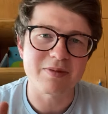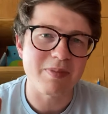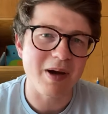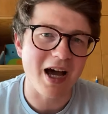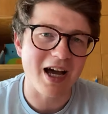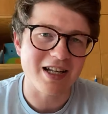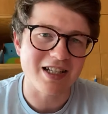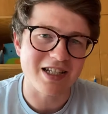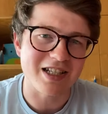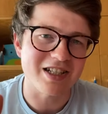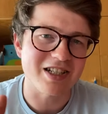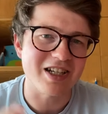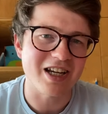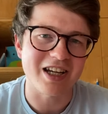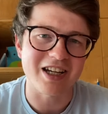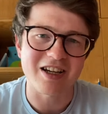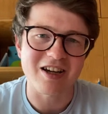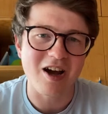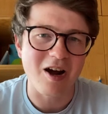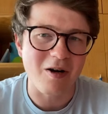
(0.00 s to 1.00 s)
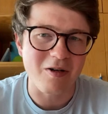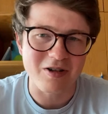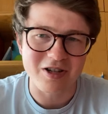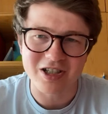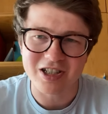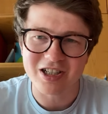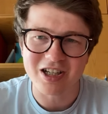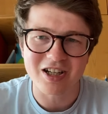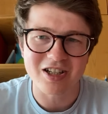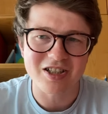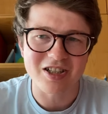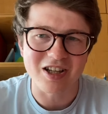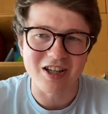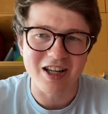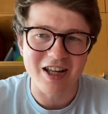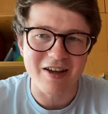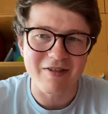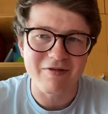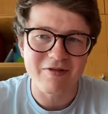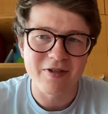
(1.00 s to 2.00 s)
passage encourages us to
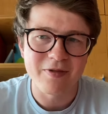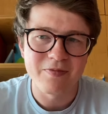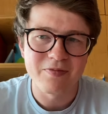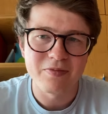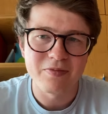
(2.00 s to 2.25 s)
live.